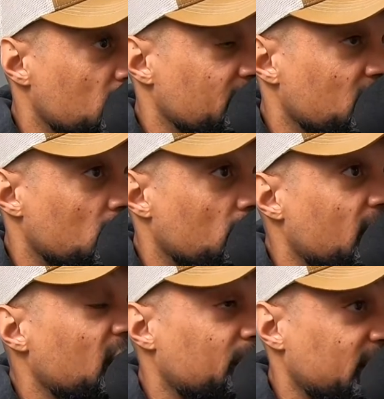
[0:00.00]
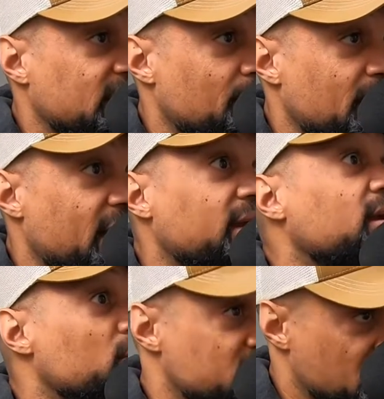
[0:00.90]
a month ago, and I bought that bag.
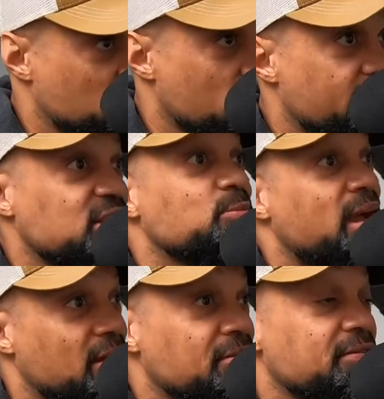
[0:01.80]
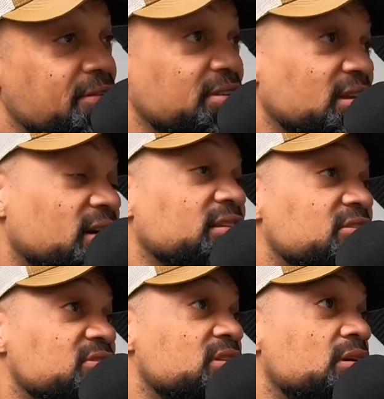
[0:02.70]
I'm it was the 12 ounce bag for fifteen
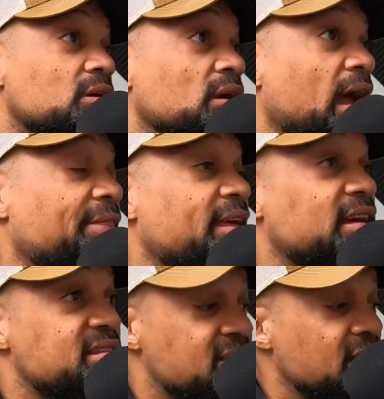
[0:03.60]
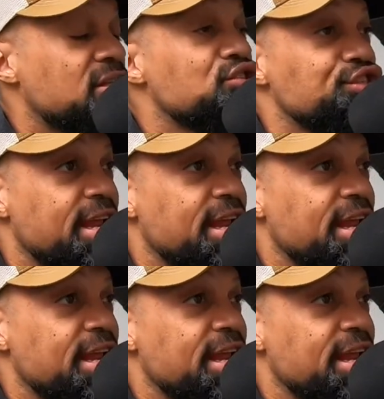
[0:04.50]
dollars. It's and then a crazy. sudden